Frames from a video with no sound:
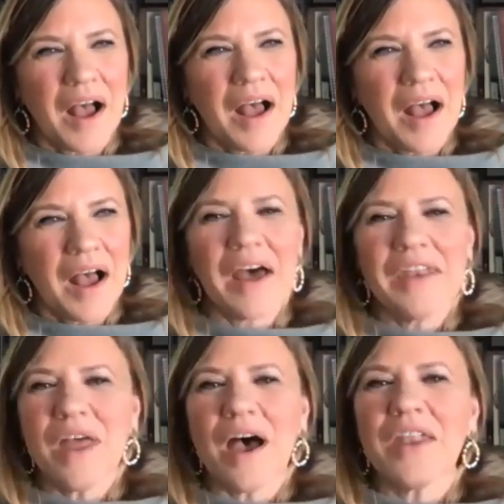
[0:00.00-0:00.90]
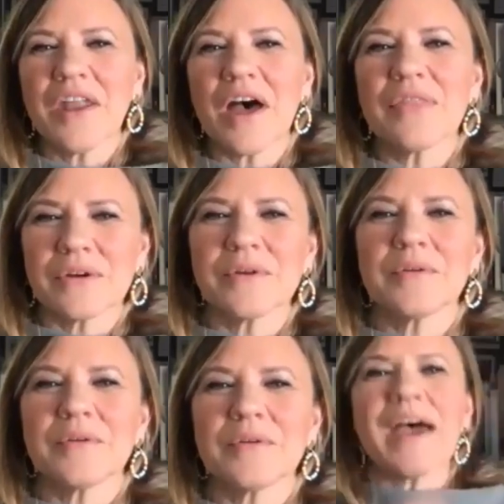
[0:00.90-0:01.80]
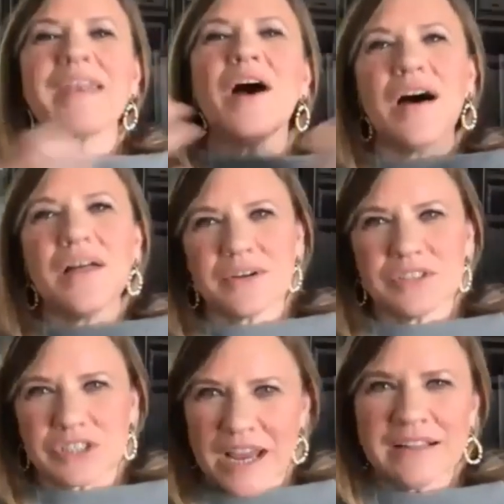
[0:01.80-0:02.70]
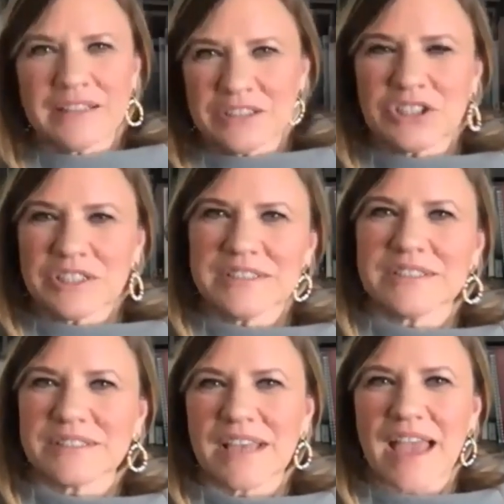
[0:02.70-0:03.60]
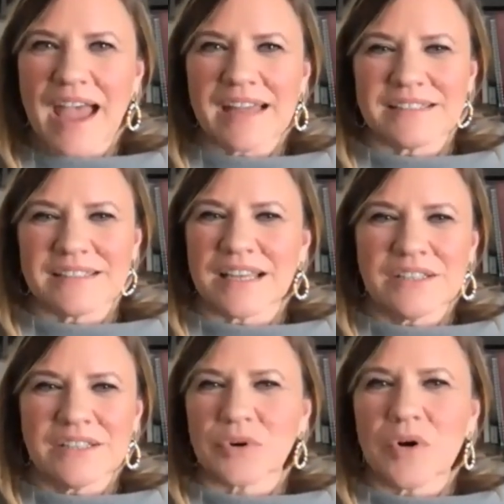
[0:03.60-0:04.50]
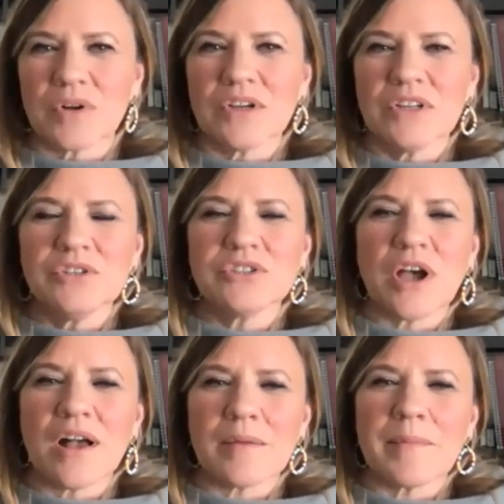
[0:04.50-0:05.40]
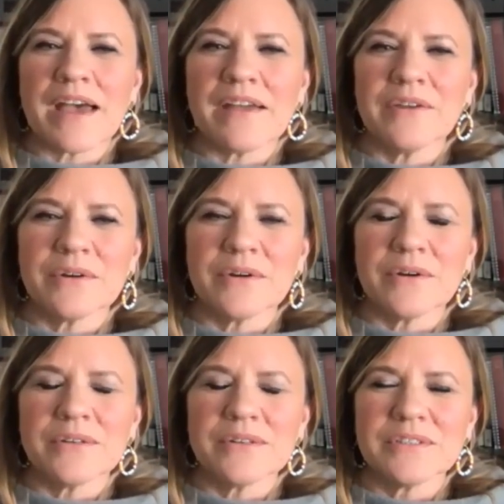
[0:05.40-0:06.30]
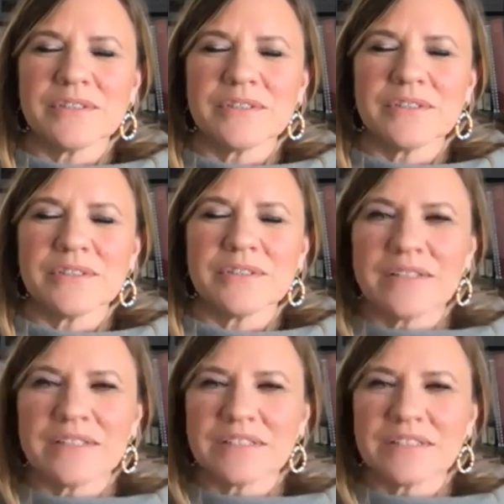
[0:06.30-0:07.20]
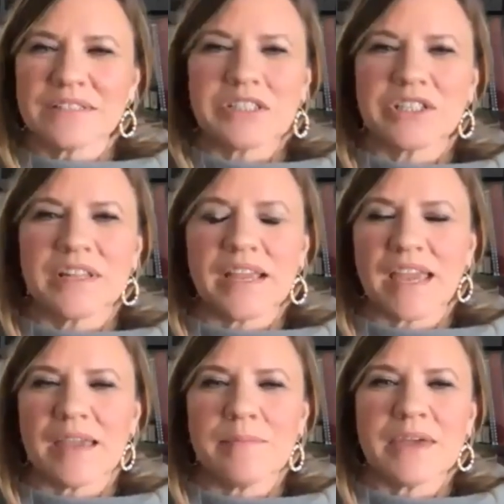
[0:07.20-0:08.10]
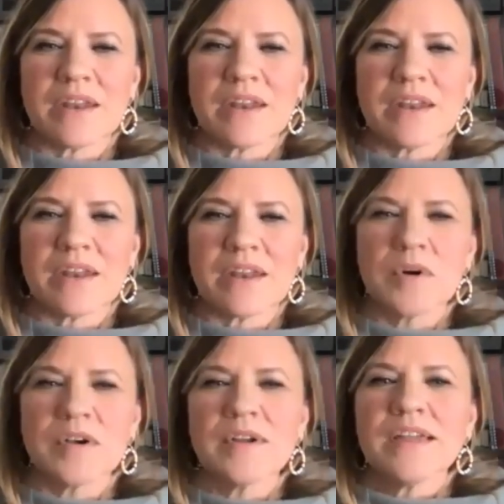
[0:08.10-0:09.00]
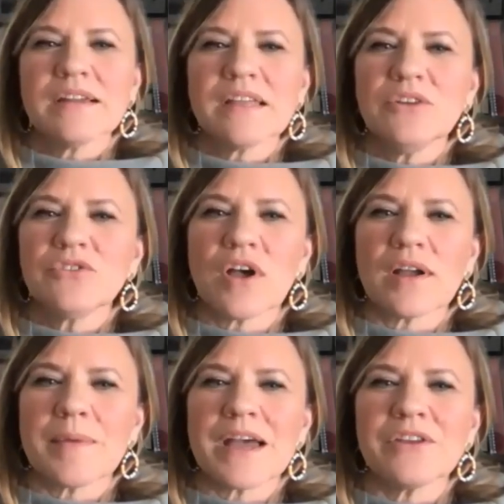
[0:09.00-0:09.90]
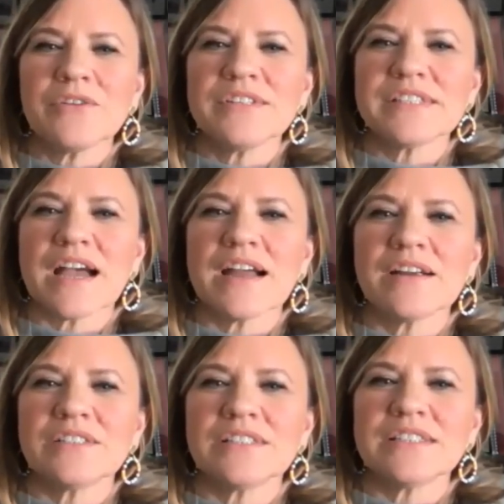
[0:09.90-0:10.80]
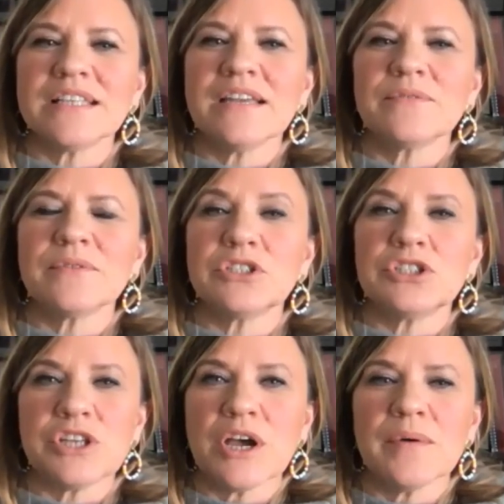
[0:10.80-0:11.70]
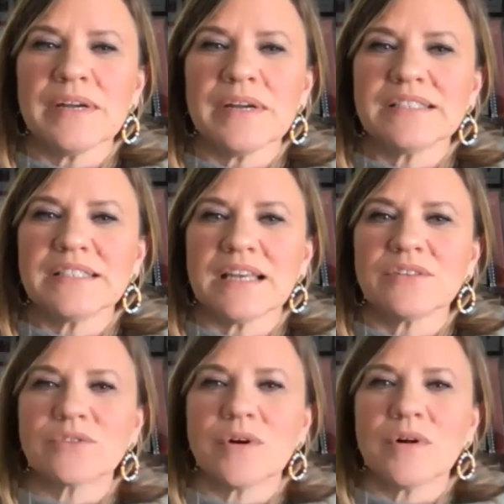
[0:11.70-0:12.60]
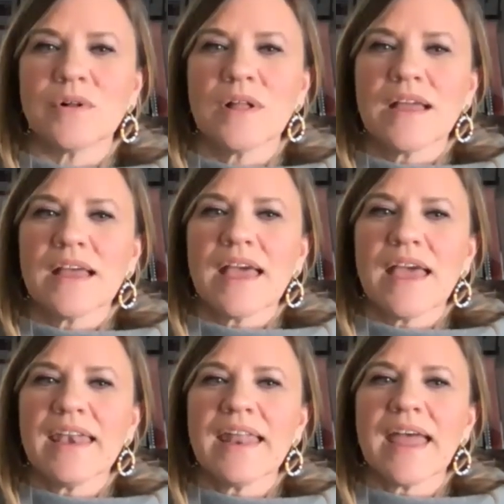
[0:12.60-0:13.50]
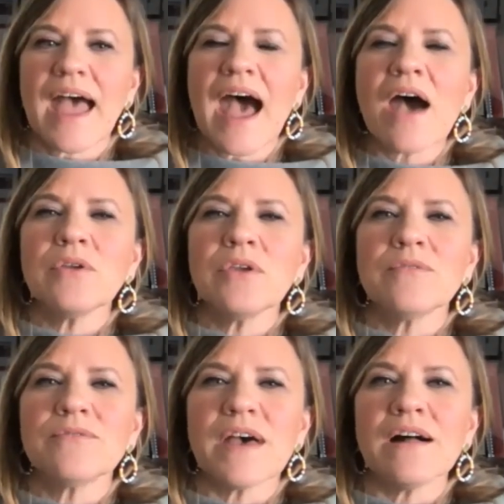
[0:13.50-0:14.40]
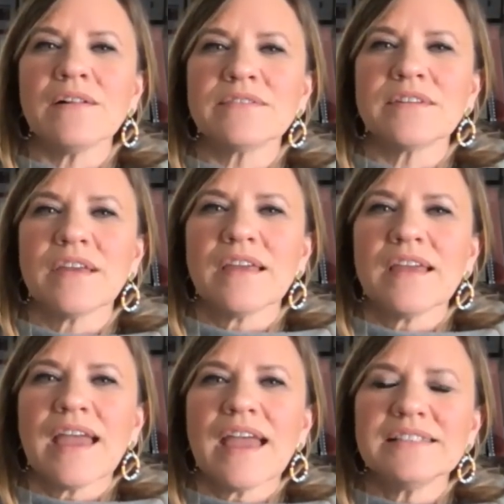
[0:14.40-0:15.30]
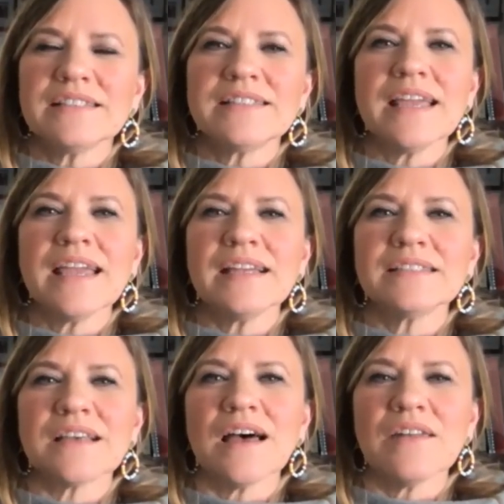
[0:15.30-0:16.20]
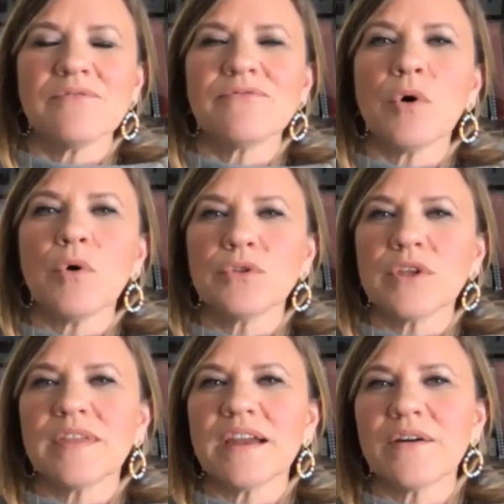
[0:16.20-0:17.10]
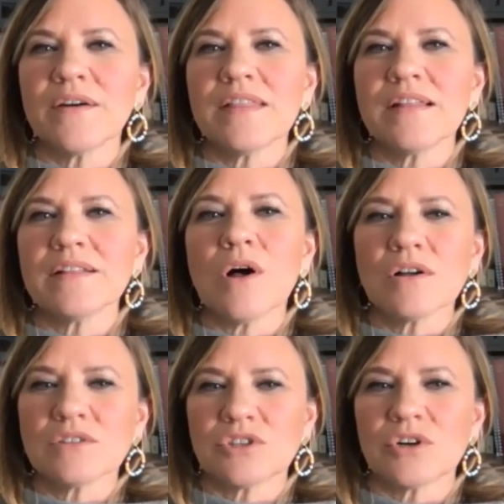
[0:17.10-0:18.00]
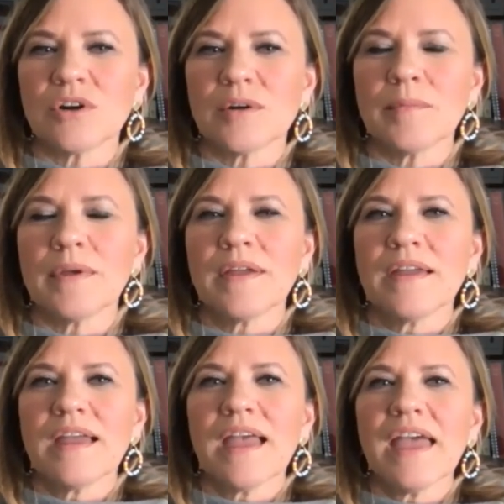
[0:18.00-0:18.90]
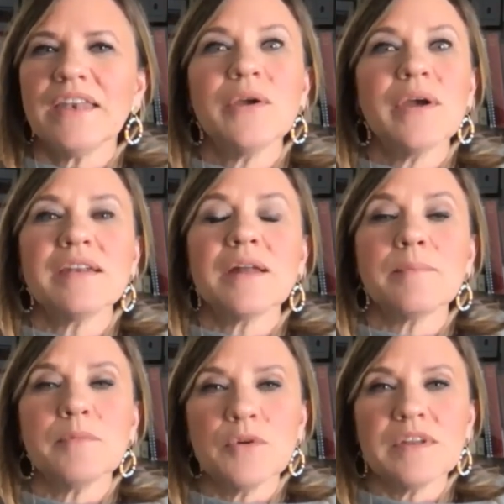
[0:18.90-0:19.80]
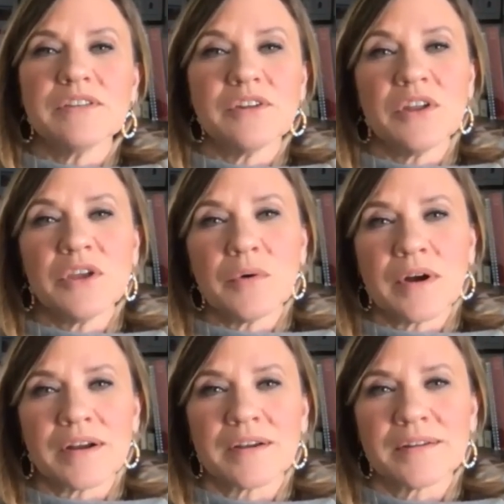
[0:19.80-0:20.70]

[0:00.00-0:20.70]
uh, an, another you had other challenges at central could you talk about your your desire this is a question that came in on the board can you talk about your desire to sing for the show at central and how you felt as things unfolded there in the long term and you ended up moving to new york